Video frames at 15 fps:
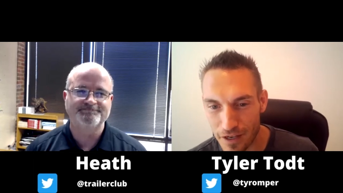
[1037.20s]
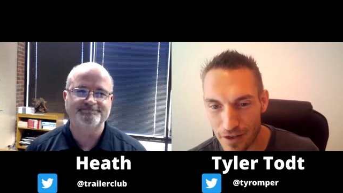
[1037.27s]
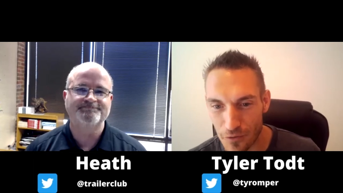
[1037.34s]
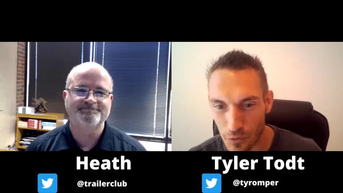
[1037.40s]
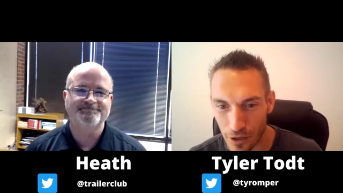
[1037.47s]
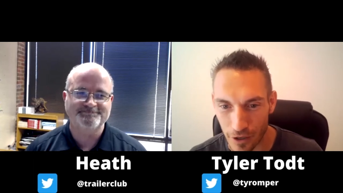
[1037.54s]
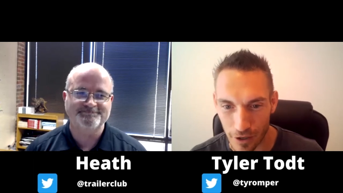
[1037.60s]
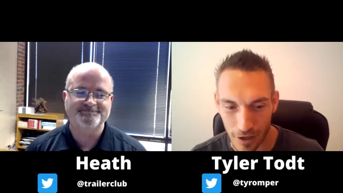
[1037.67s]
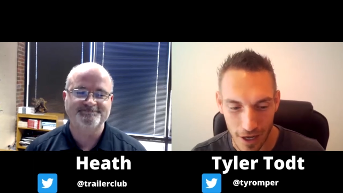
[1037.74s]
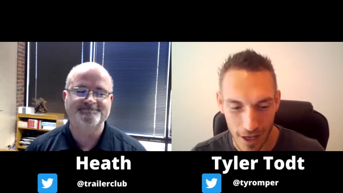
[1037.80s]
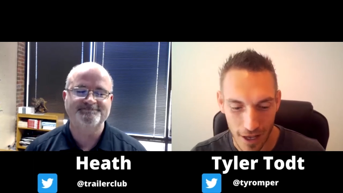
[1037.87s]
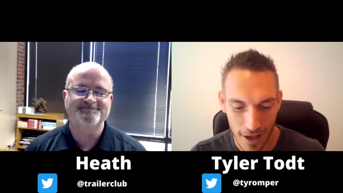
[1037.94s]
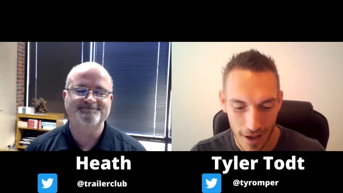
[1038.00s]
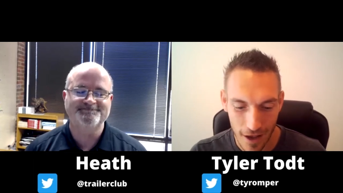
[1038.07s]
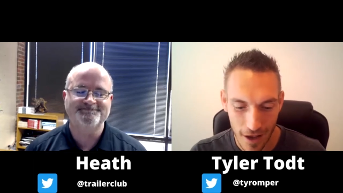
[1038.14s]
Speaker 1: it where
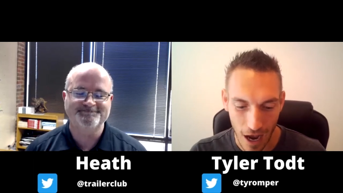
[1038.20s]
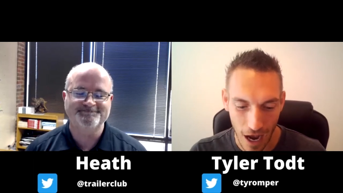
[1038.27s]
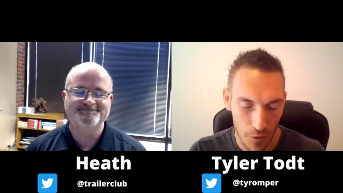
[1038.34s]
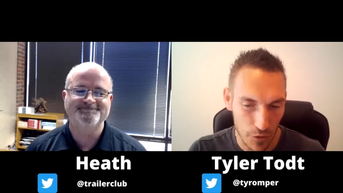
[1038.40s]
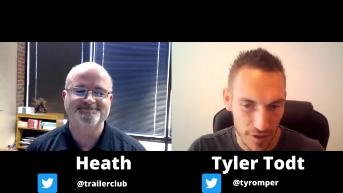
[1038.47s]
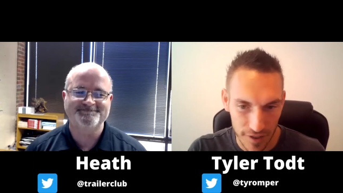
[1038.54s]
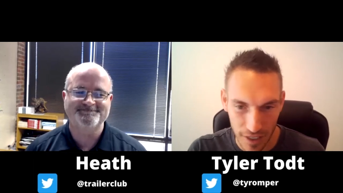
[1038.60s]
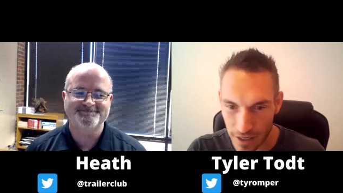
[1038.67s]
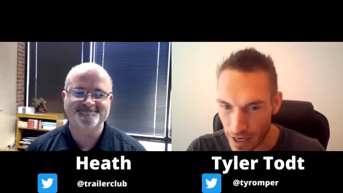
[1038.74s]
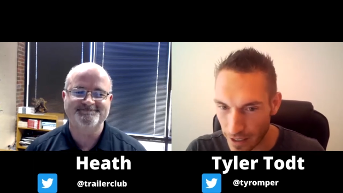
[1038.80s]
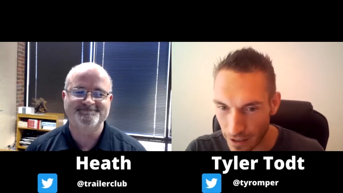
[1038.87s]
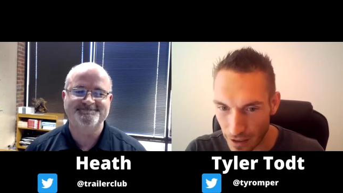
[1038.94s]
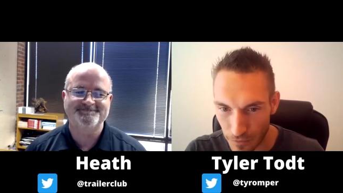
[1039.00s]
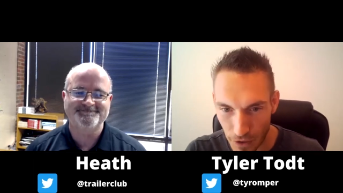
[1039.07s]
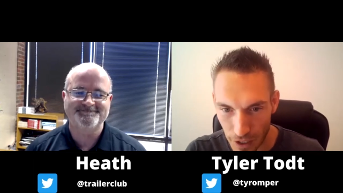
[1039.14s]
mm. I would say
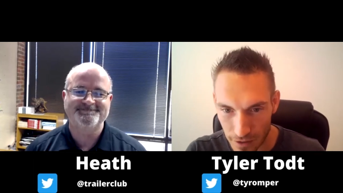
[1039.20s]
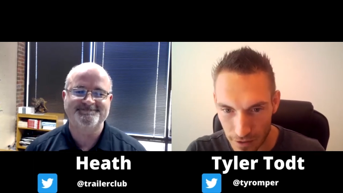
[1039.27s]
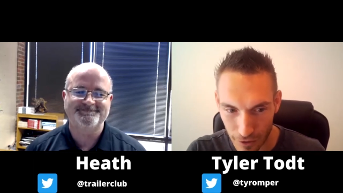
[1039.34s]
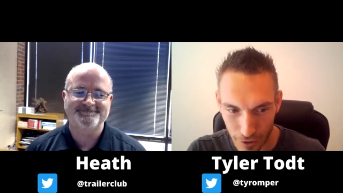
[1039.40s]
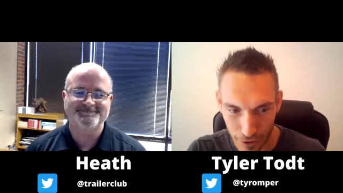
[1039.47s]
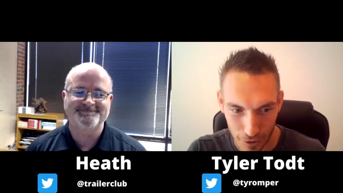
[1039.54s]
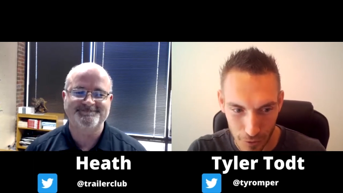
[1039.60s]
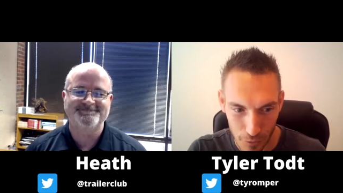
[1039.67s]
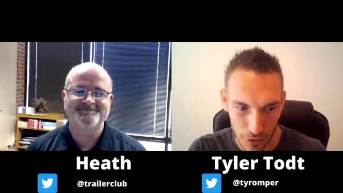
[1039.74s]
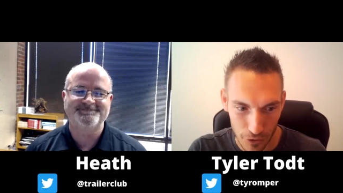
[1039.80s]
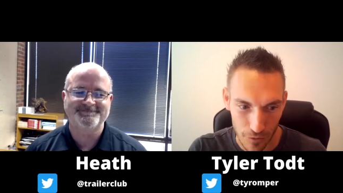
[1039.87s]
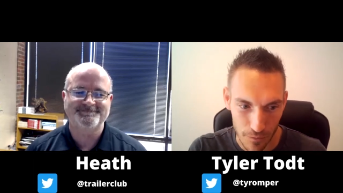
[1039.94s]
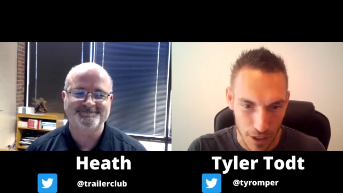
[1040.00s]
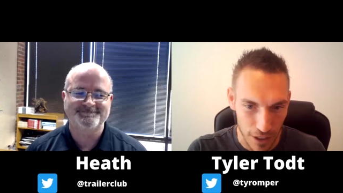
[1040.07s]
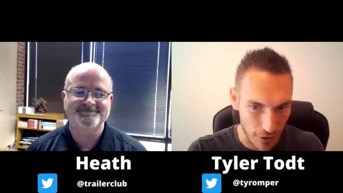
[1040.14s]
negative things to her, which
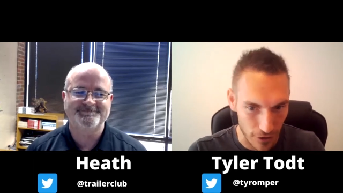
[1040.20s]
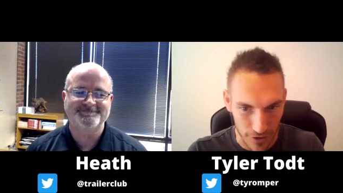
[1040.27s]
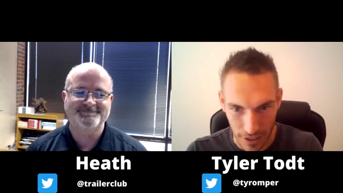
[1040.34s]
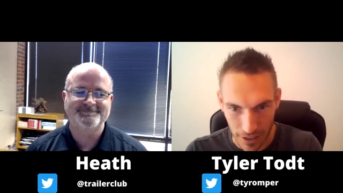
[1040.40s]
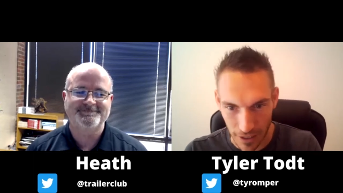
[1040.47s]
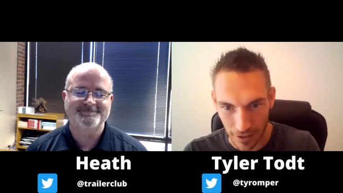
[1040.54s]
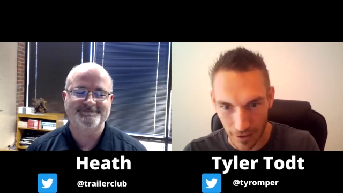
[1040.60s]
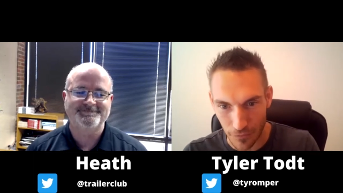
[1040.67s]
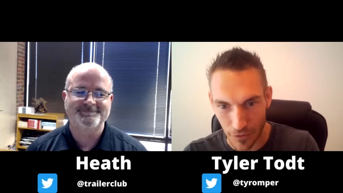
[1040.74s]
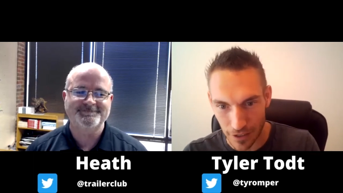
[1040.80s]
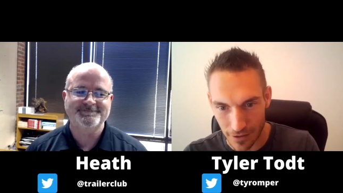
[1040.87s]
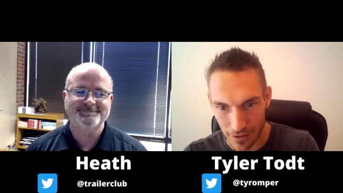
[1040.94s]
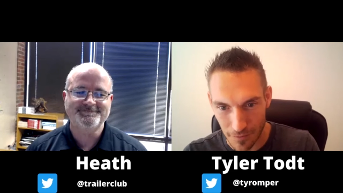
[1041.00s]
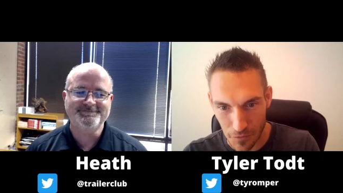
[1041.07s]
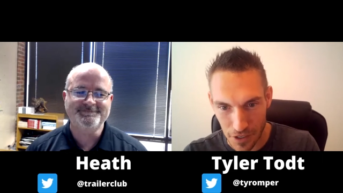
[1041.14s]
would make her say negative
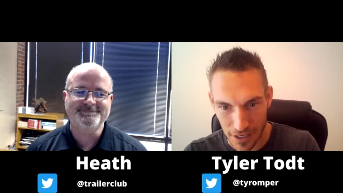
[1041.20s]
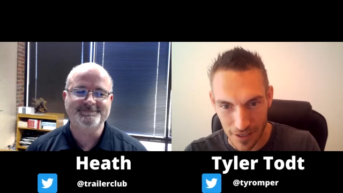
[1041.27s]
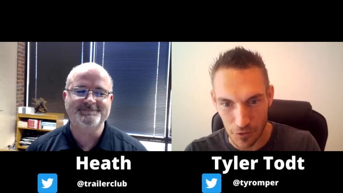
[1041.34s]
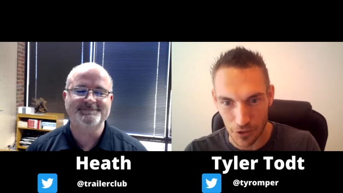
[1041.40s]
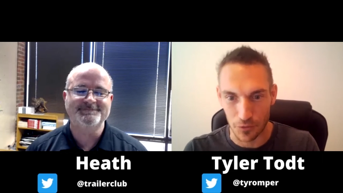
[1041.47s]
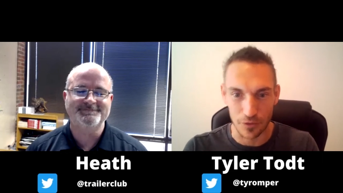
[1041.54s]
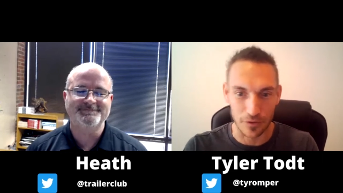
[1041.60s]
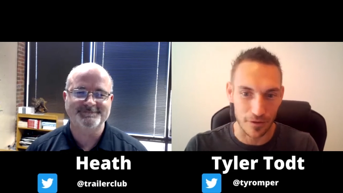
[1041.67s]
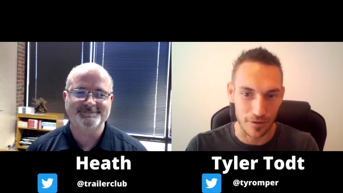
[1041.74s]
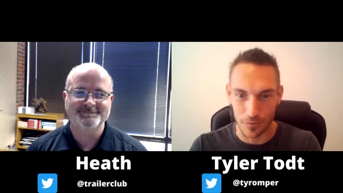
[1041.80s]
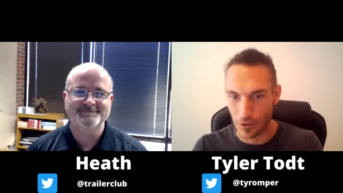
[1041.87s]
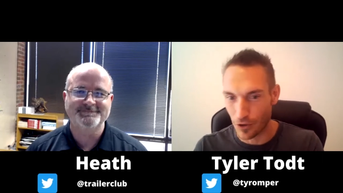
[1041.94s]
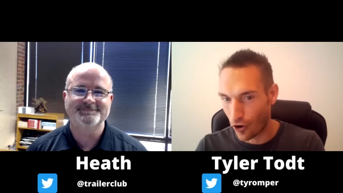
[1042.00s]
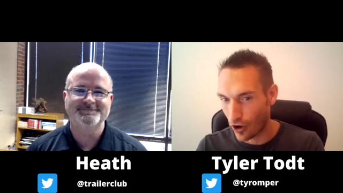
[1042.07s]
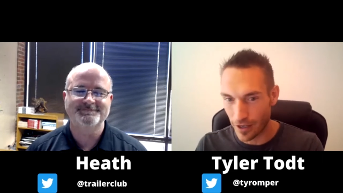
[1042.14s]
things to me, which would
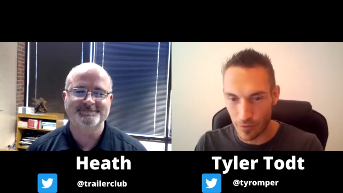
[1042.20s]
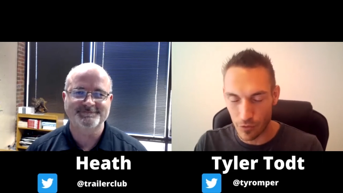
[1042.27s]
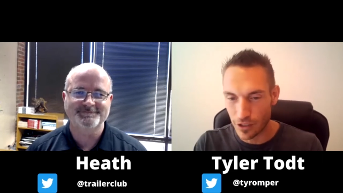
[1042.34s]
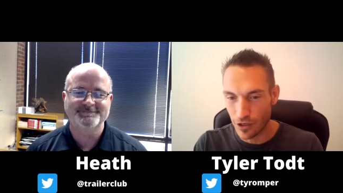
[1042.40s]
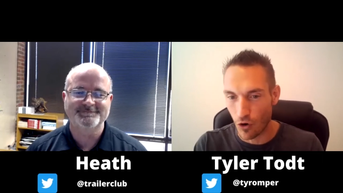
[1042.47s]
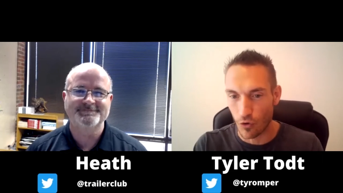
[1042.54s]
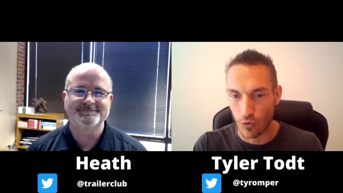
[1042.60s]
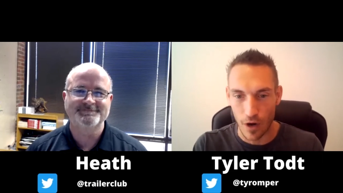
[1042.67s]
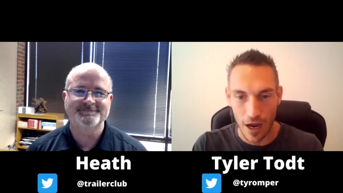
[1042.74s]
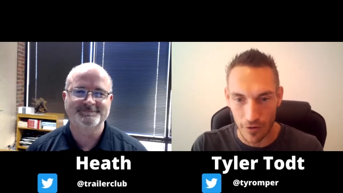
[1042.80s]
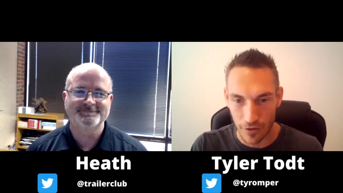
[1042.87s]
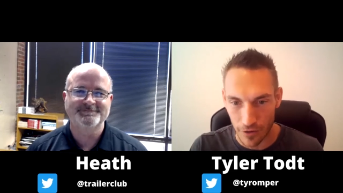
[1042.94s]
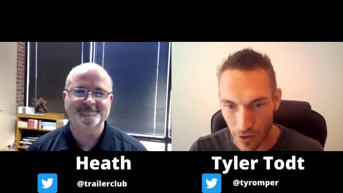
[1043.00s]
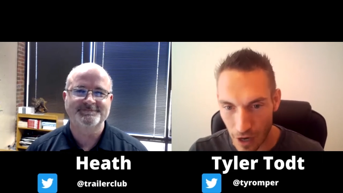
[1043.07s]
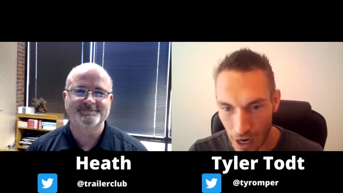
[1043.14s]
call and we'd go
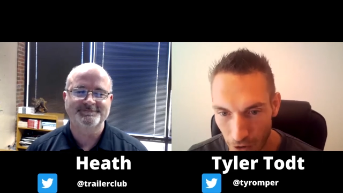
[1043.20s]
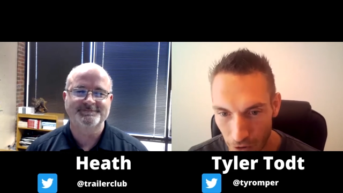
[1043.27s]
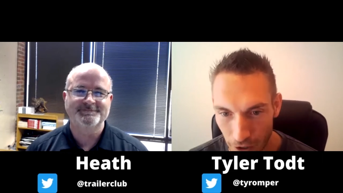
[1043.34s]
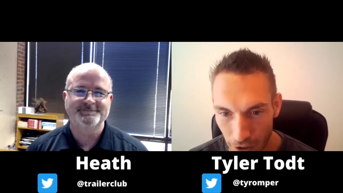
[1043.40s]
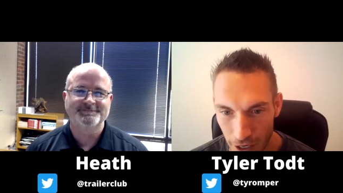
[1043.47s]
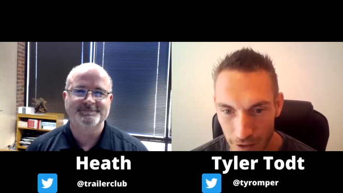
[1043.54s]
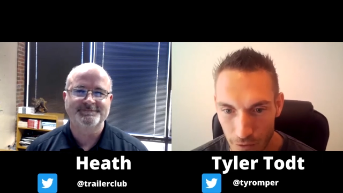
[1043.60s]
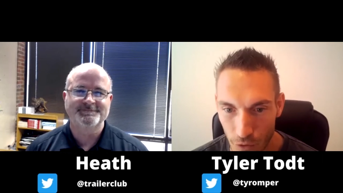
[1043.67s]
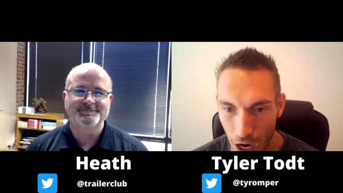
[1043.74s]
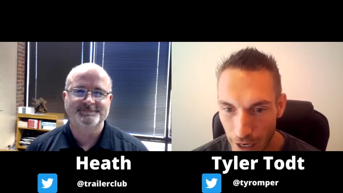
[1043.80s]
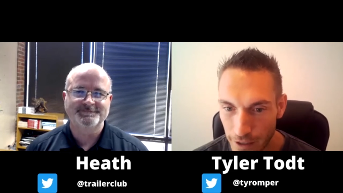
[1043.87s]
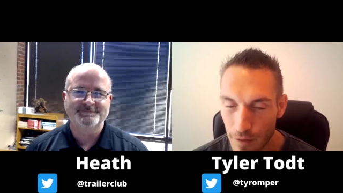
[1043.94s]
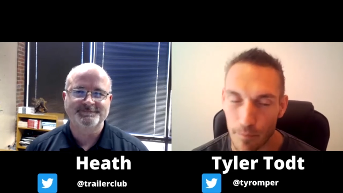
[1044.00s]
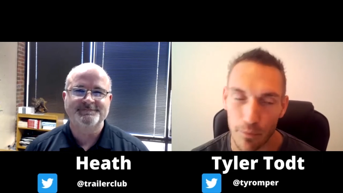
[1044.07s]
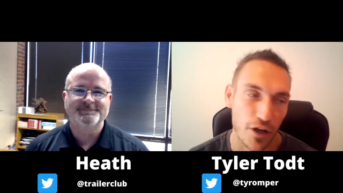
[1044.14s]
around and around, right?
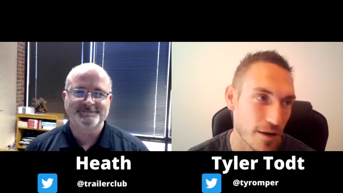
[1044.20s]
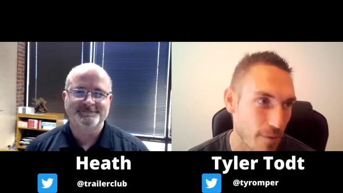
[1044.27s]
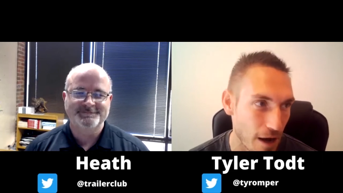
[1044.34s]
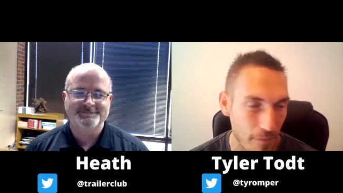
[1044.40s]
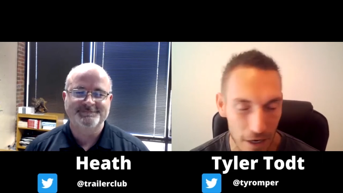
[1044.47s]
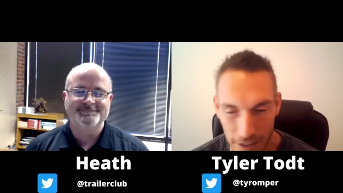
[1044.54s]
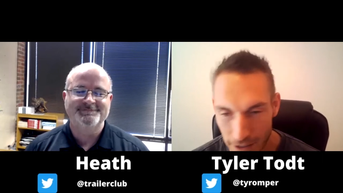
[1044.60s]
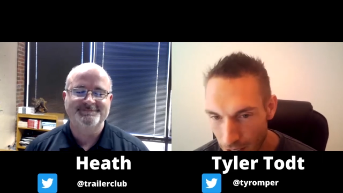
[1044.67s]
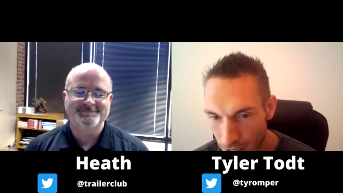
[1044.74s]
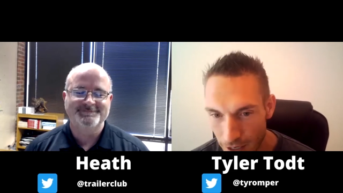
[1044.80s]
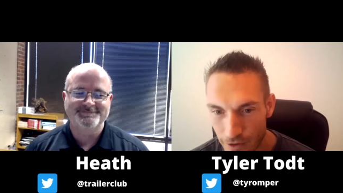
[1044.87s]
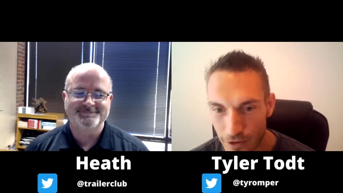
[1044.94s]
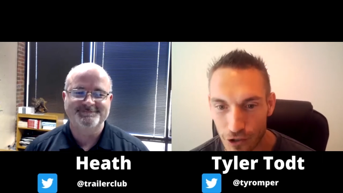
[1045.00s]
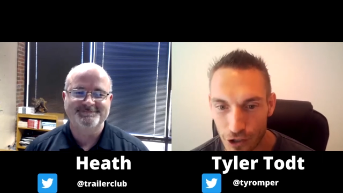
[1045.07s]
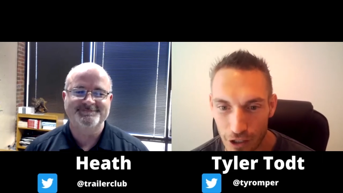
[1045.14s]
I'd complain about my
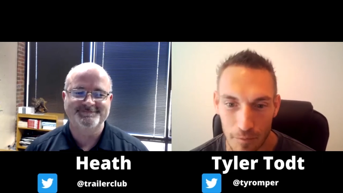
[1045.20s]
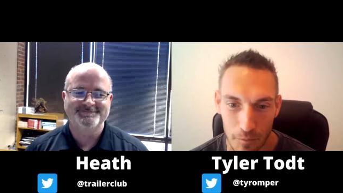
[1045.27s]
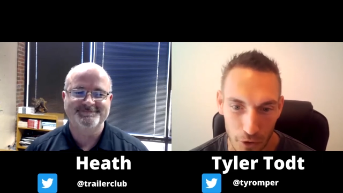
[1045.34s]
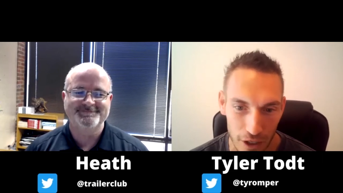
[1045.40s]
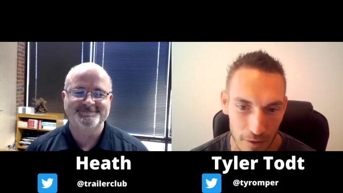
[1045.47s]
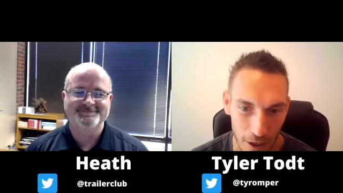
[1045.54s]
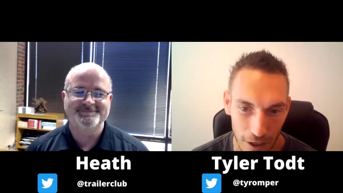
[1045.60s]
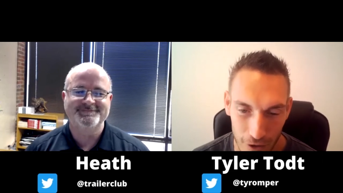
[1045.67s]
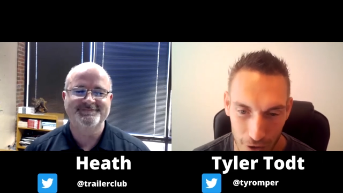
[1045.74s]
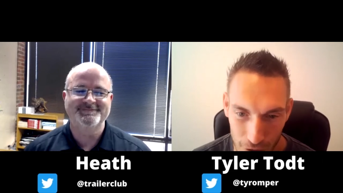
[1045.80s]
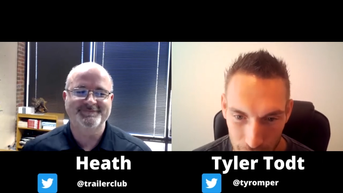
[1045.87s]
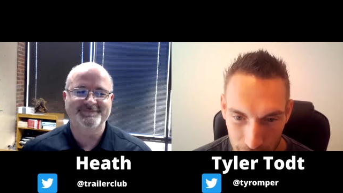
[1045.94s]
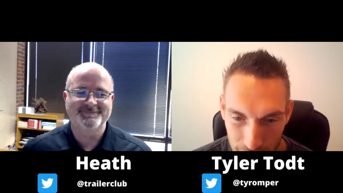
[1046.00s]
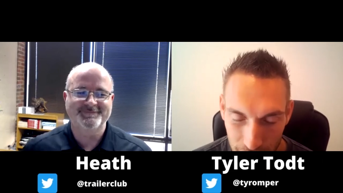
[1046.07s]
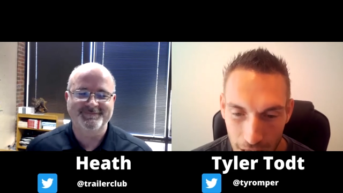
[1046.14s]
day, then she'd complain about
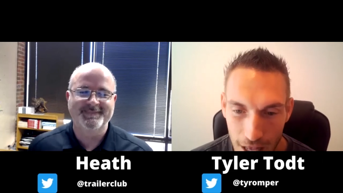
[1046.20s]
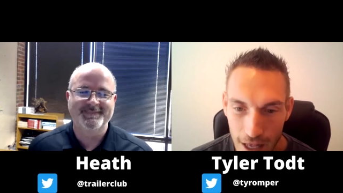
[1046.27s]
hers.